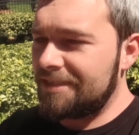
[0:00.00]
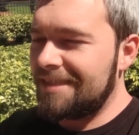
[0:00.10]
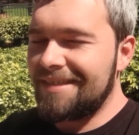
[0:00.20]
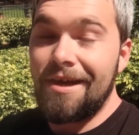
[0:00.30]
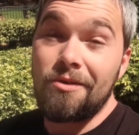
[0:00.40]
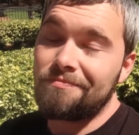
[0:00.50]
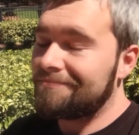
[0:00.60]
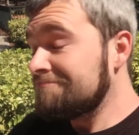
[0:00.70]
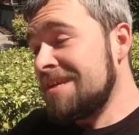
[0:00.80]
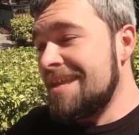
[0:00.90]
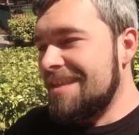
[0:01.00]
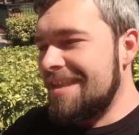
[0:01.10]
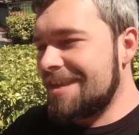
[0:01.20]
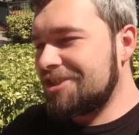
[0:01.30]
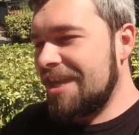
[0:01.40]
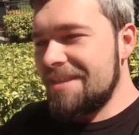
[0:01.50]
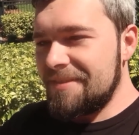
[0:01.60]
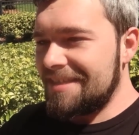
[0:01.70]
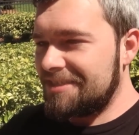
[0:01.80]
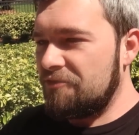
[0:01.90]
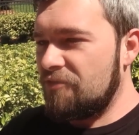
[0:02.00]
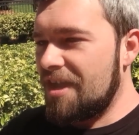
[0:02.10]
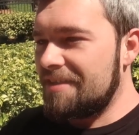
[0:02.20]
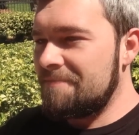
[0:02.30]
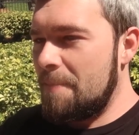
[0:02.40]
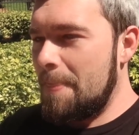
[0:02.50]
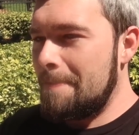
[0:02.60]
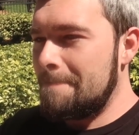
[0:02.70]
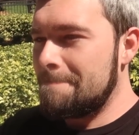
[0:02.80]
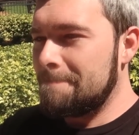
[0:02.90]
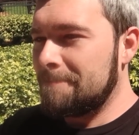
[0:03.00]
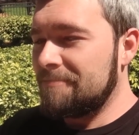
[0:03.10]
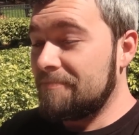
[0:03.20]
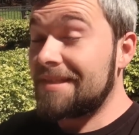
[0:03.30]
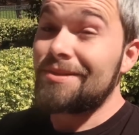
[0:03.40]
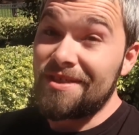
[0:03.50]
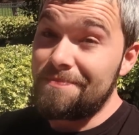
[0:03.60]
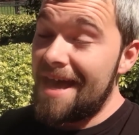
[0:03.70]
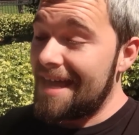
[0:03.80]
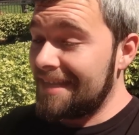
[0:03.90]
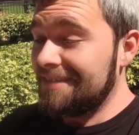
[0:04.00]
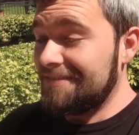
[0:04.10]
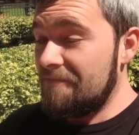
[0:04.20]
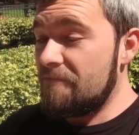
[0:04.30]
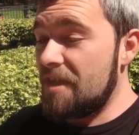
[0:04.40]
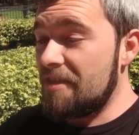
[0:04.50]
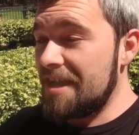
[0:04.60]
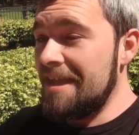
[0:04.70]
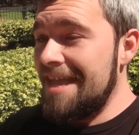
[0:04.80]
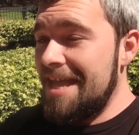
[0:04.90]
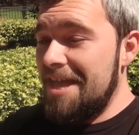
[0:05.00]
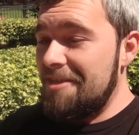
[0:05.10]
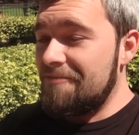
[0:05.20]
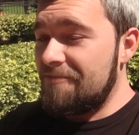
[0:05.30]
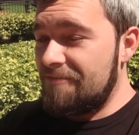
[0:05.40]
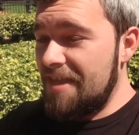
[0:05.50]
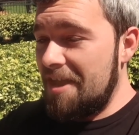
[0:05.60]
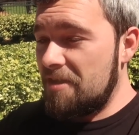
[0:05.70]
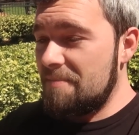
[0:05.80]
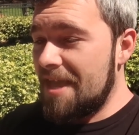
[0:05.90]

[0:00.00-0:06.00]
on! Oh, not a shiny, but that's still fine. But this one's bad. Very, very